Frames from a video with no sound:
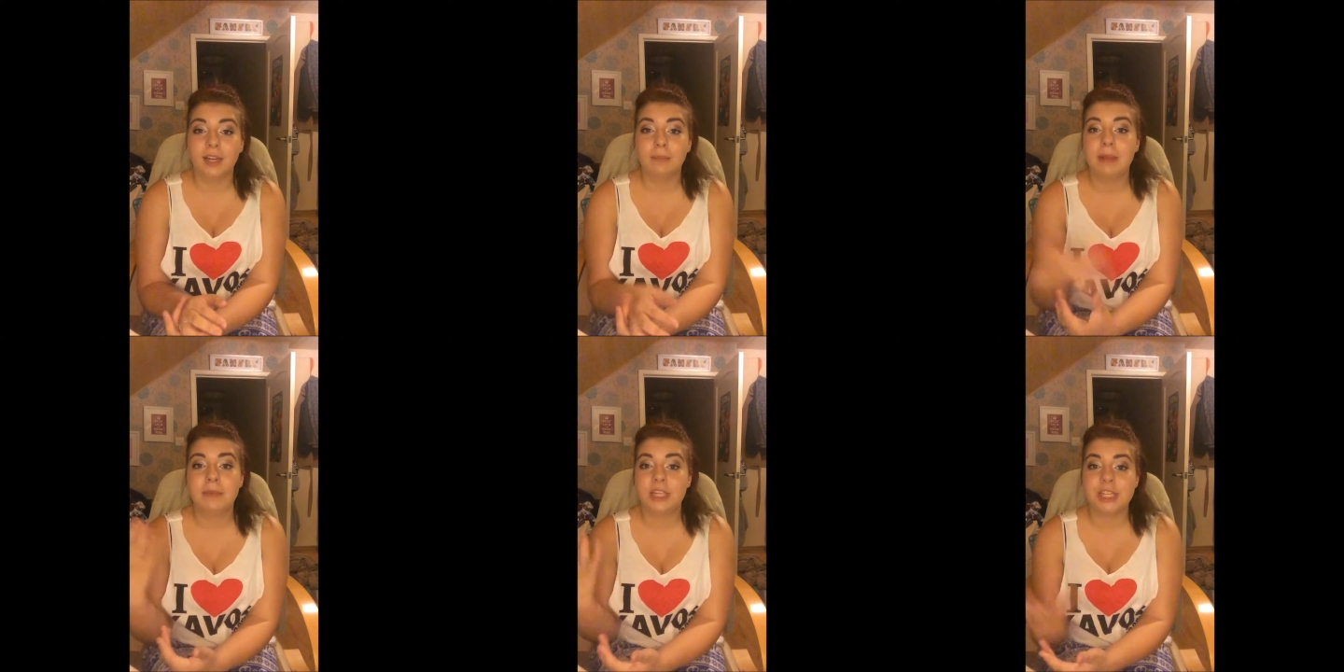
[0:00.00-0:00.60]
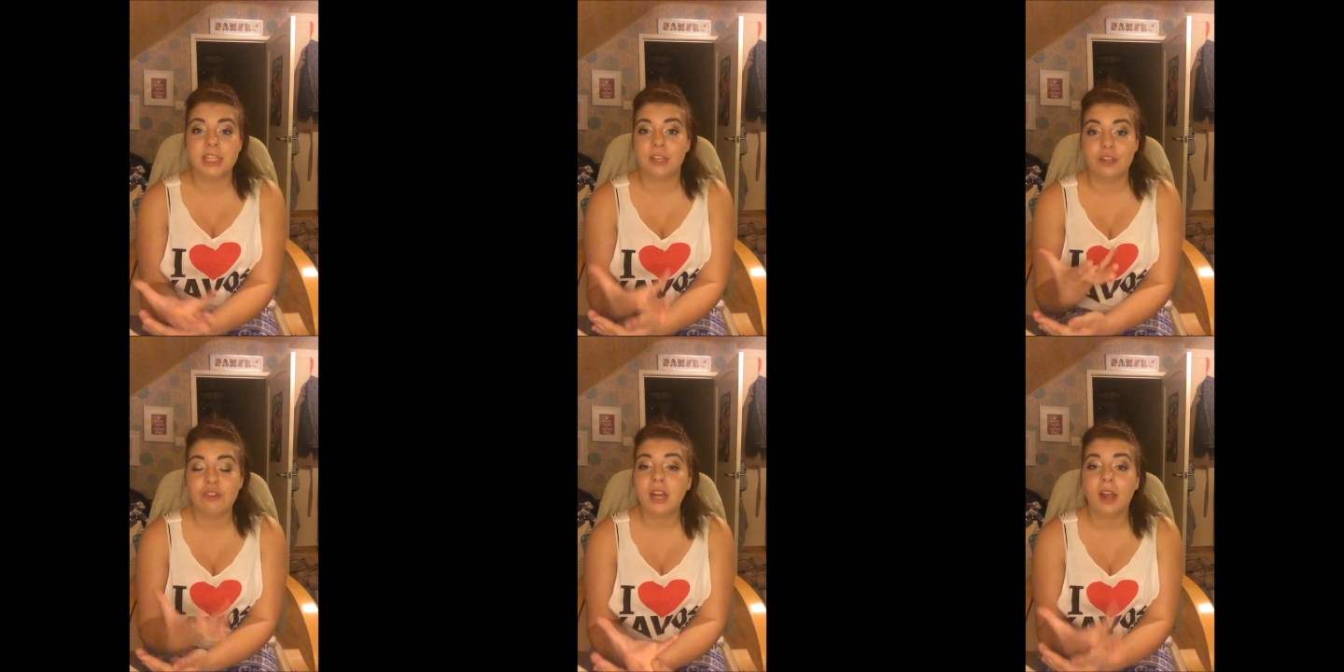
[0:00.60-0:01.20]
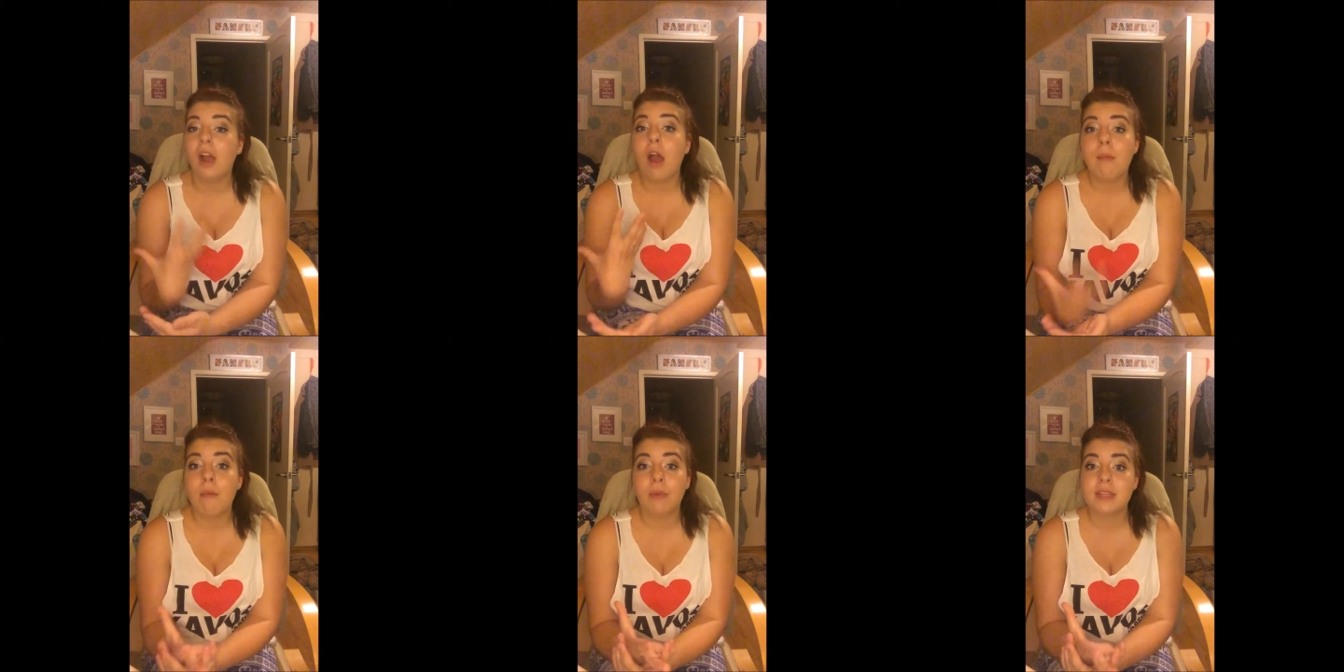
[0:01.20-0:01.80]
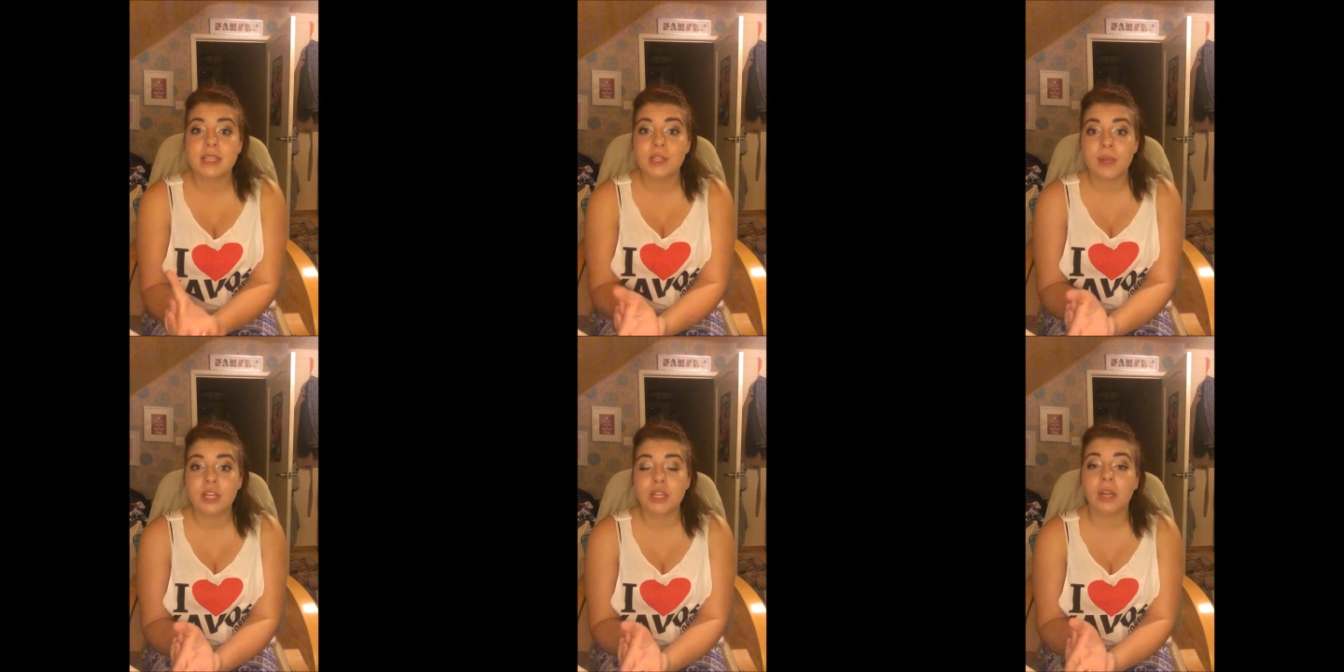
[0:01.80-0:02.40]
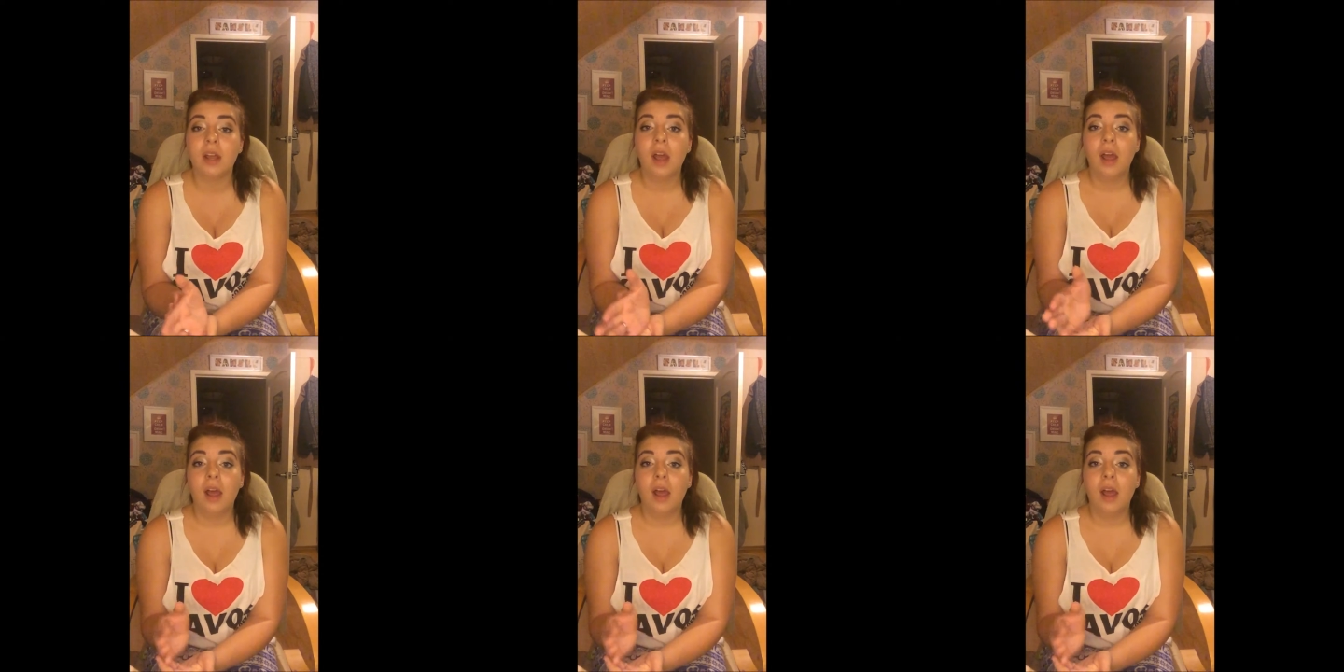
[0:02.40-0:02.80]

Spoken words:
like maybe she needed a drink. I can't remember the situation,